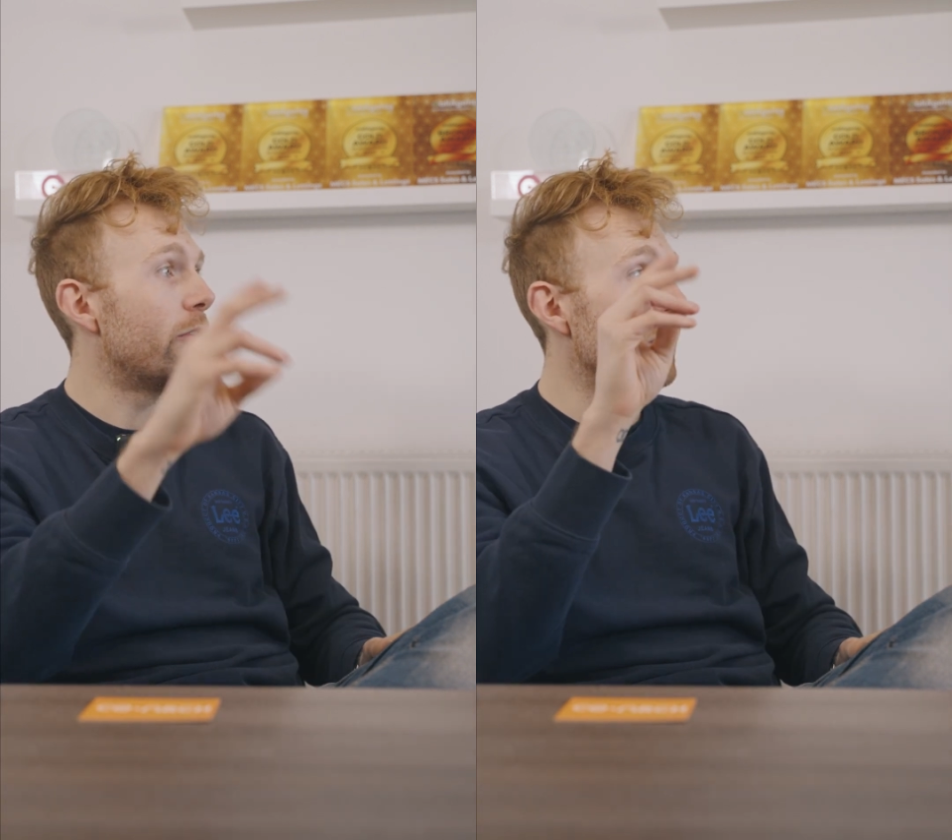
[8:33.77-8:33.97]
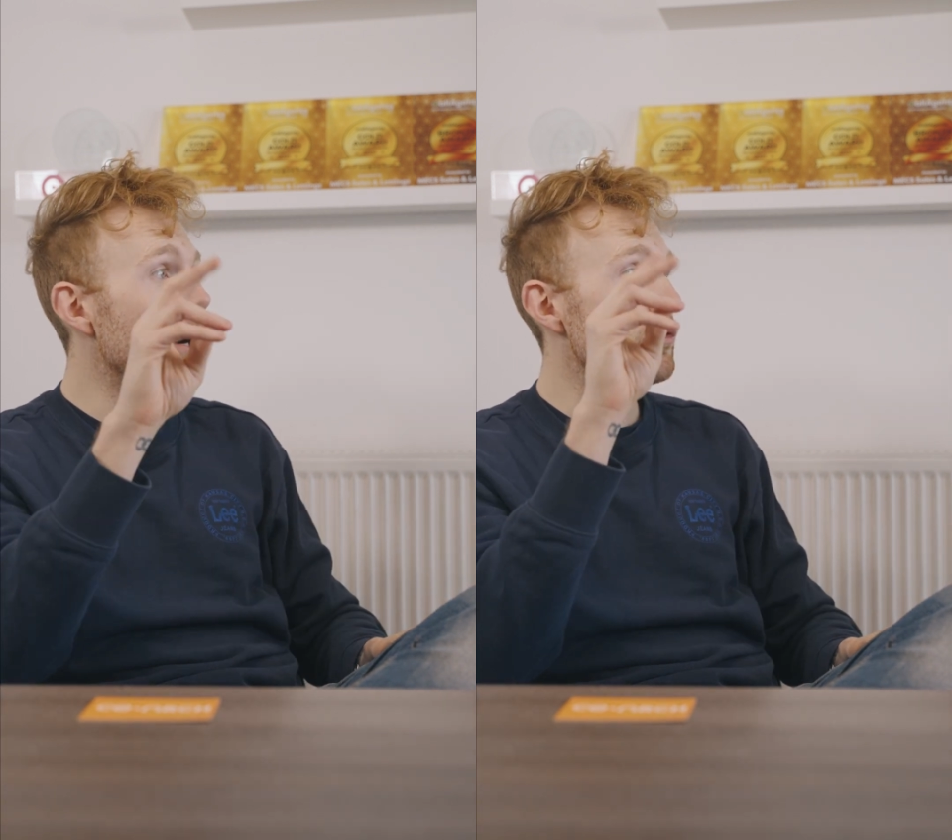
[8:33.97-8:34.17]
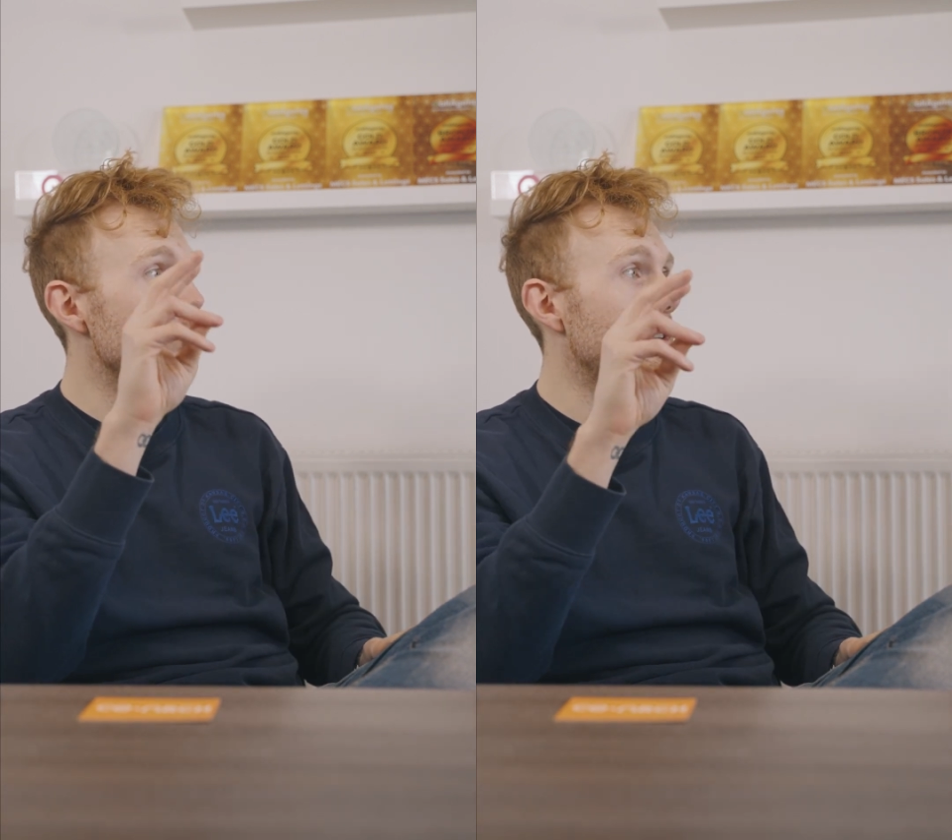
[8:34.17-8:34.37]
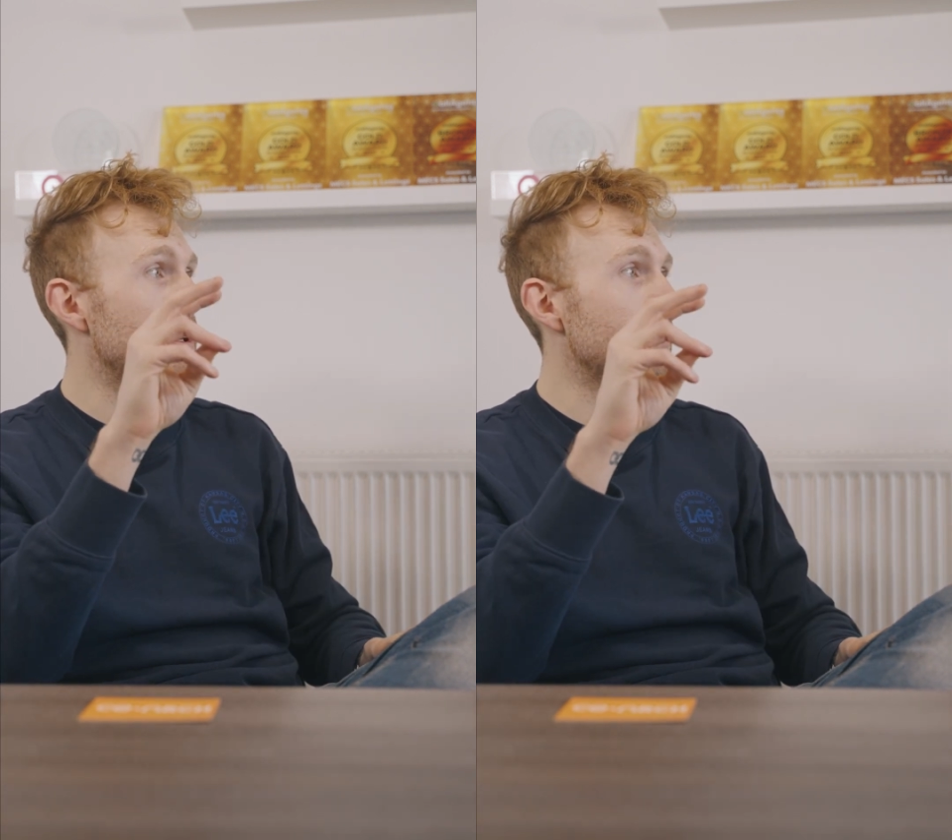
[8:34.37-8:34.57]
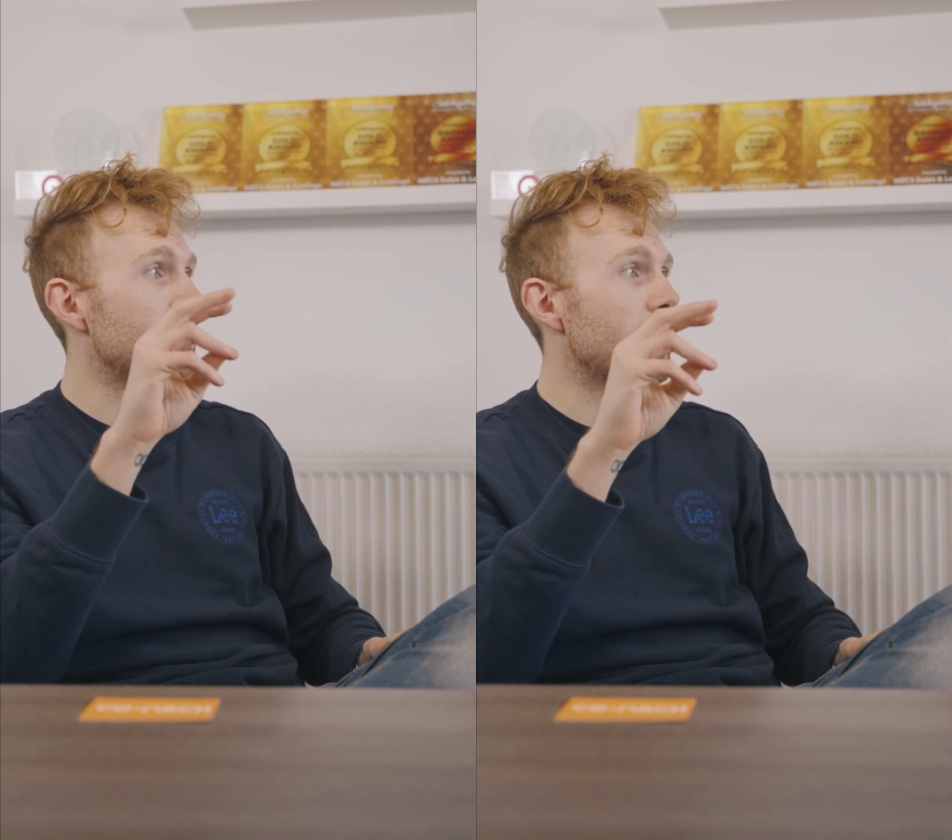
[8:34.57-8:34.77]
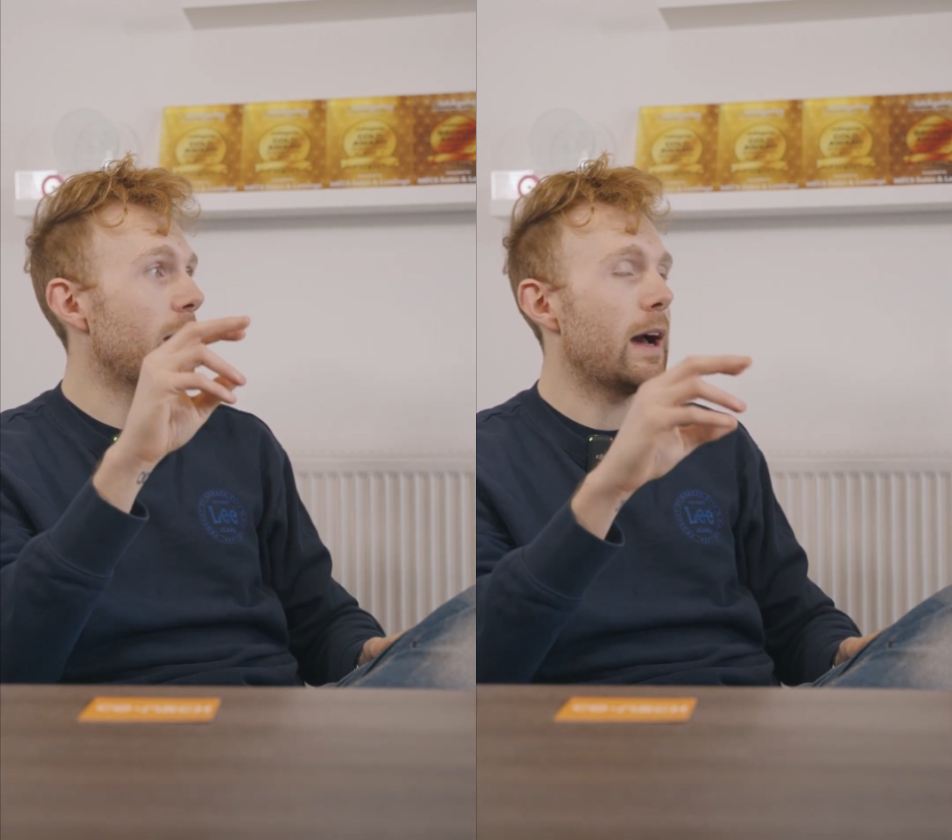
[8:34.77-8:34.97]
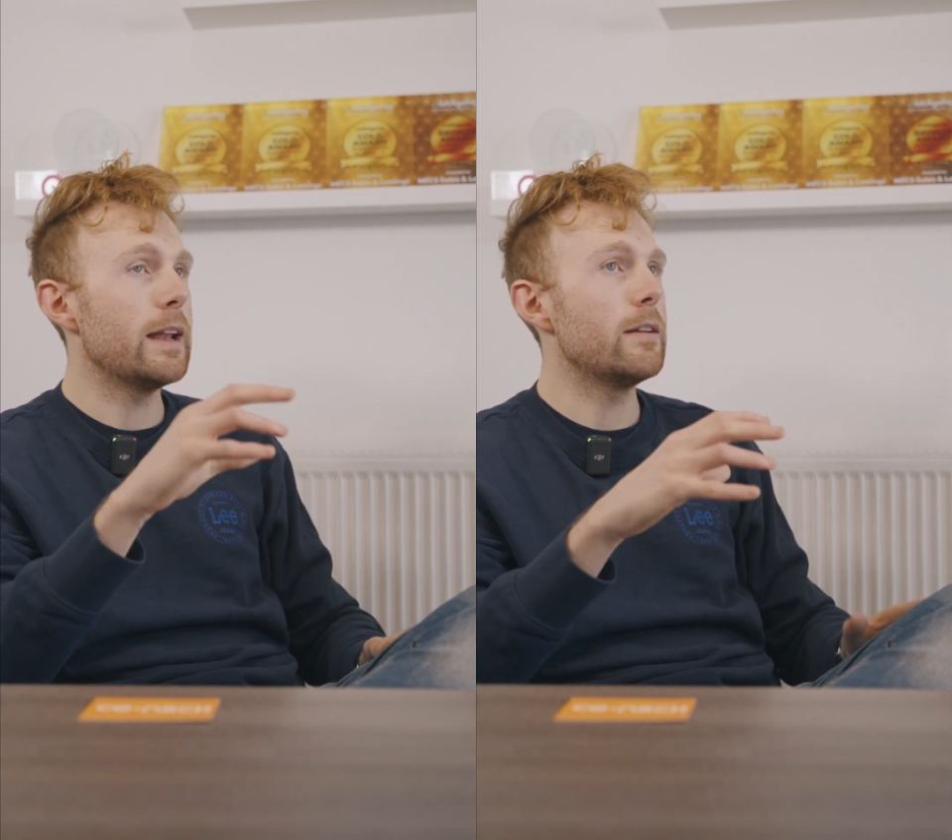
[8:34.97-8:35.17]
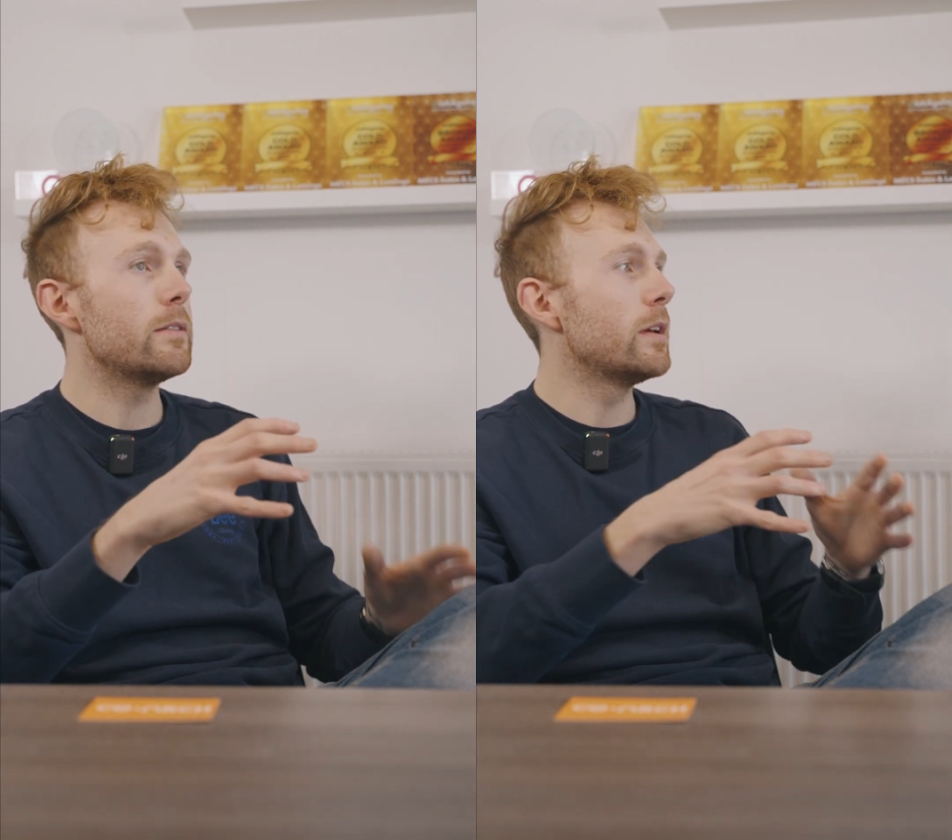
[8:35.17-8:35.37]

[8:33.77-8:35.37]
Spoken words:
virtual furniture, and it